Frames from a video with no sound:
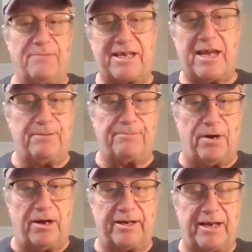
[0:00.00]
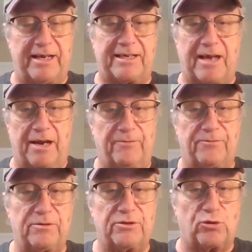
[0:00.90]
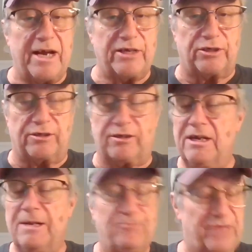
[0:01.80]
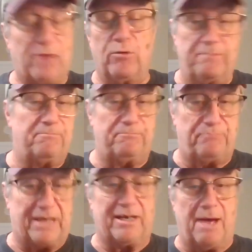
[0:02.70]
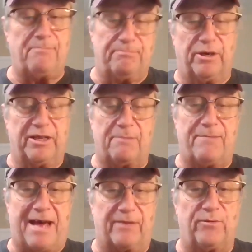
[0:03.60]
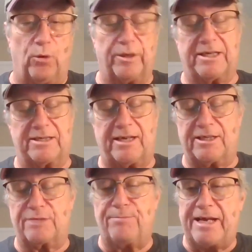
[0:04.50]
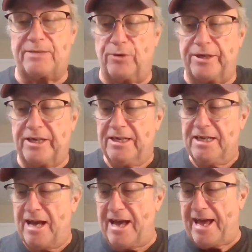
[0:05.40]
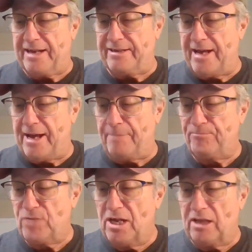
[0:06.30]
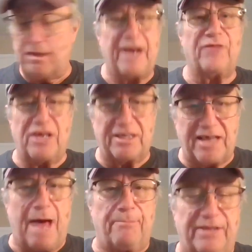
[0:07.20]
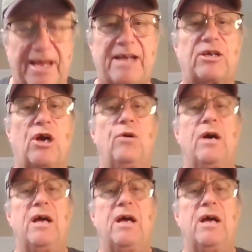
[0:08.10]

they came upon any kind of treasure, they would pick it up and put it in the bag of holding inside this plasmoid. And a lot of things happened. They had to go.